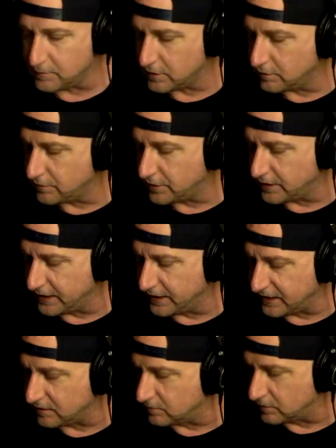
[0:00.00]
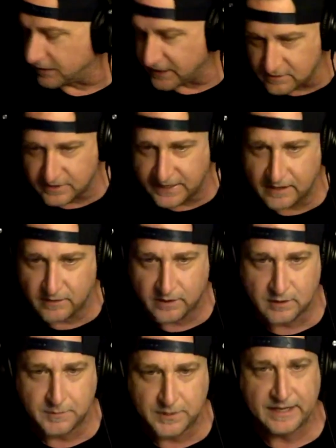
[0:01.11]
over and he leans down into
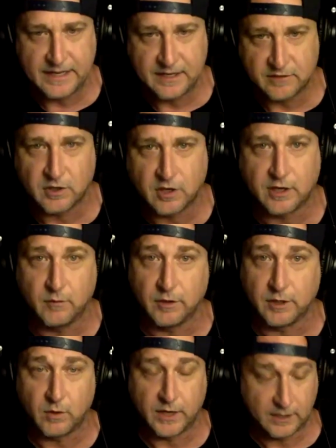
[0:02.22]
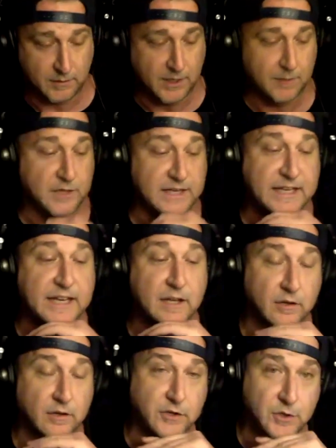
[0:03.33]
my dad and he's talking really quietly, but I'm leaning
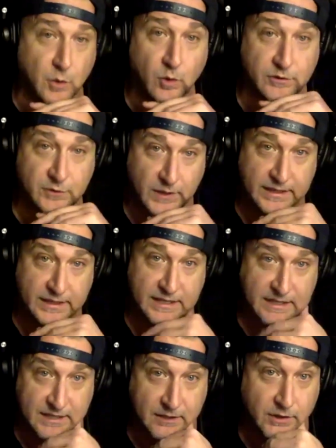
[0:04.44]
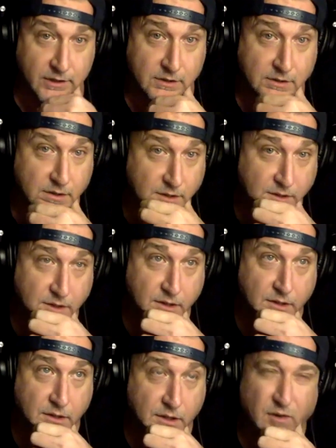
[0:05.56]
on the door so I can hear it.
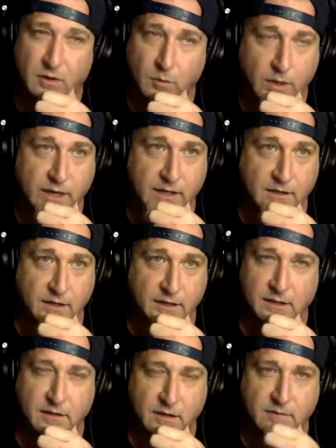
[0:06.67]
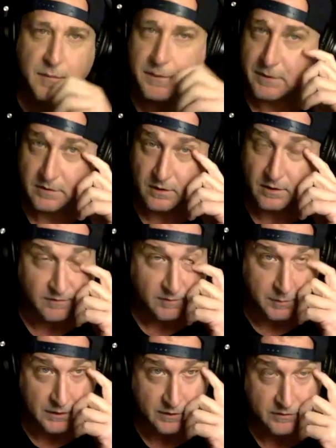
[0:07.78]
I don't know why maybe I shouldn't even
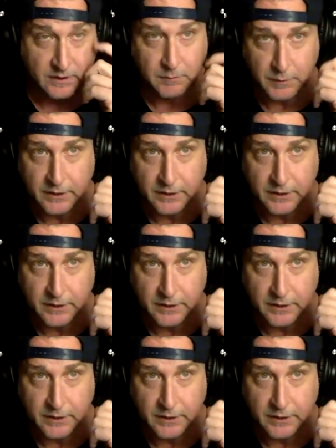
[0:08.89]
been listening, but